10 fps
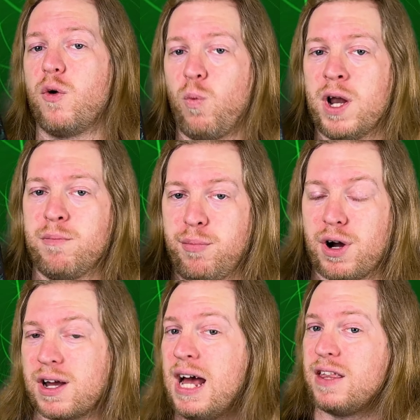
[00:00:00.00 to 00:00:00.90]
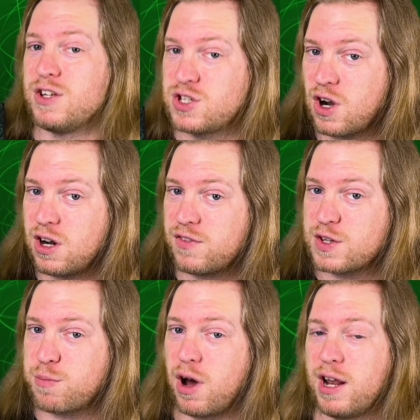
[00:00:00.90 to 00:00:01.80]
one book. The start of this
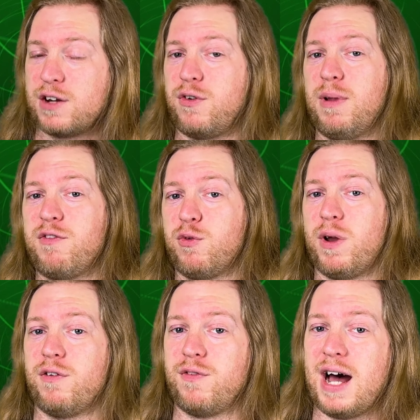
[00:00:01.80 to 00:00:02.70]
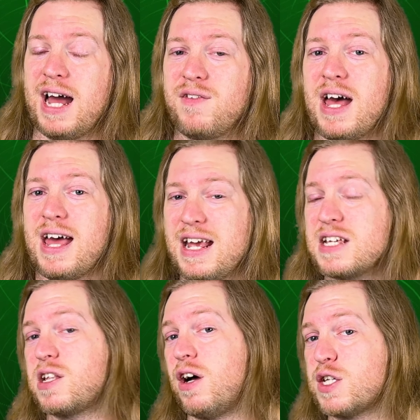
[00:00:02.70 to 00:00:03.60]
product, from levels 1 to 5,
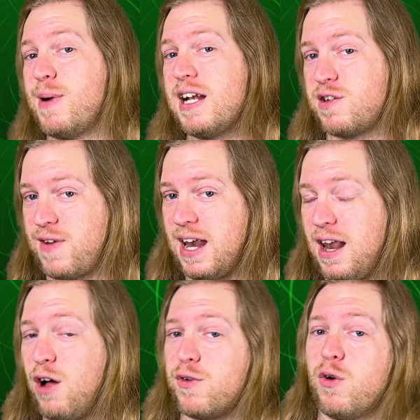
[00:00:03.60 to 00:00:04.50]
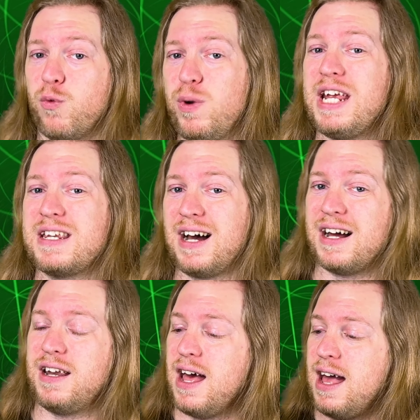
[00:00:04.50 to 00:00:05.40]
is Lost Mines of Phandelver
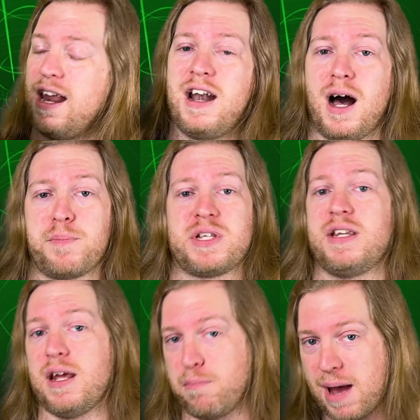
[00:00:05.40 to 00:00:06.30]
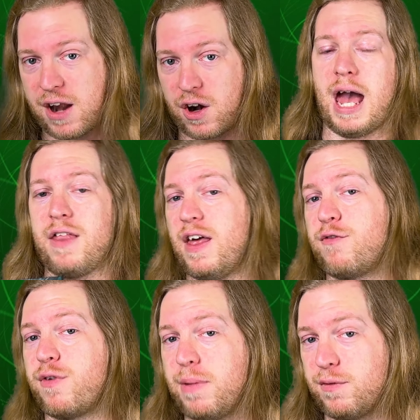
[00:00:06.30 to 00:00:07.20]
redone in an up-to-date manner. And then
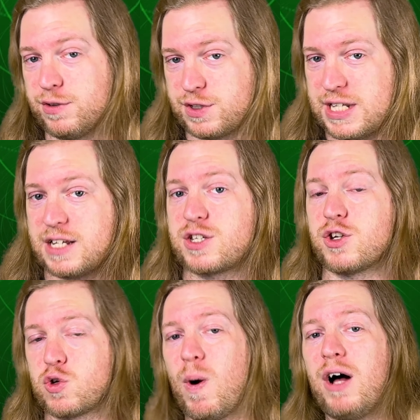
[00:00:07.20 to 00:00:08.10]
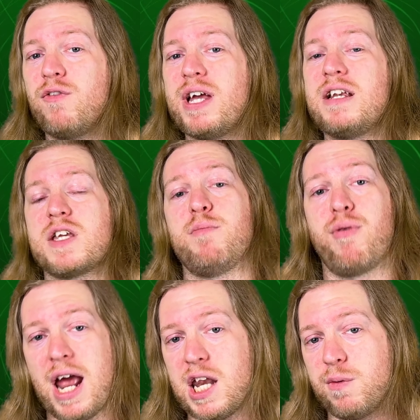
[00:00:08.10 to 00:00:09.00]
from levels 6 to 12, it is a
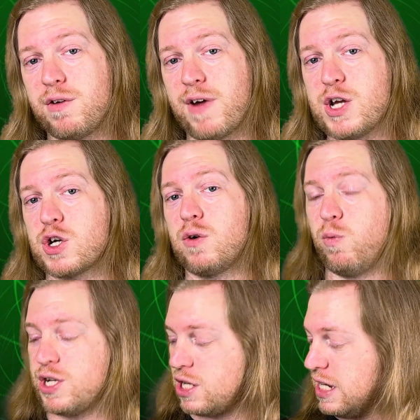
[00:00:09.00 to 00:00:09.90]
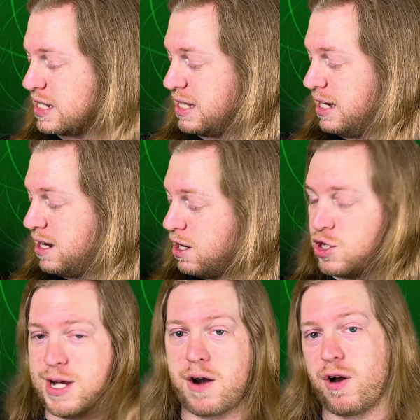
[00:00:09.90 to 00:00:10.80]
brand new adventure, which is the
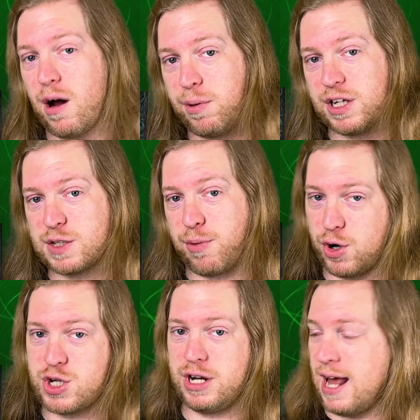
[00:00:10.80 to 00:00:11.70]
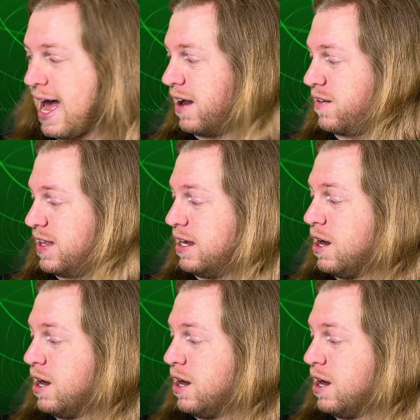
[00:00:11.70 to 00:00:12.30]
Shattered Obelisk portion and the